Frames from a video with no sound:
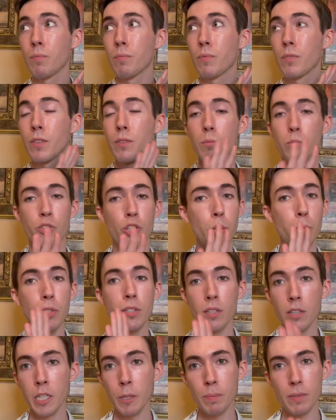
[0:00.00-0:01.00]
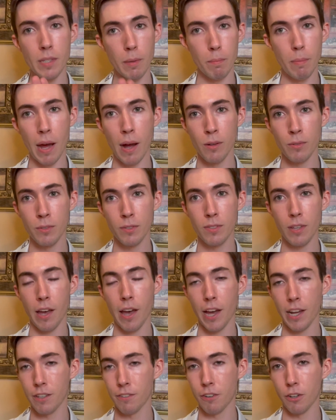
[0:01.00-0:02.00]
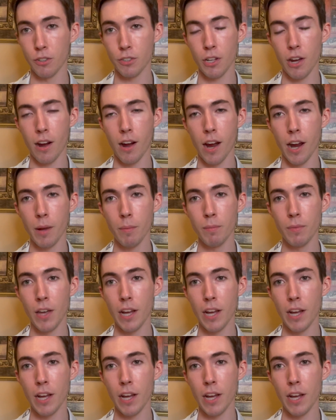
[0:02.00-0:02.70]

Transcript: was leaps and bounds ahead of her time.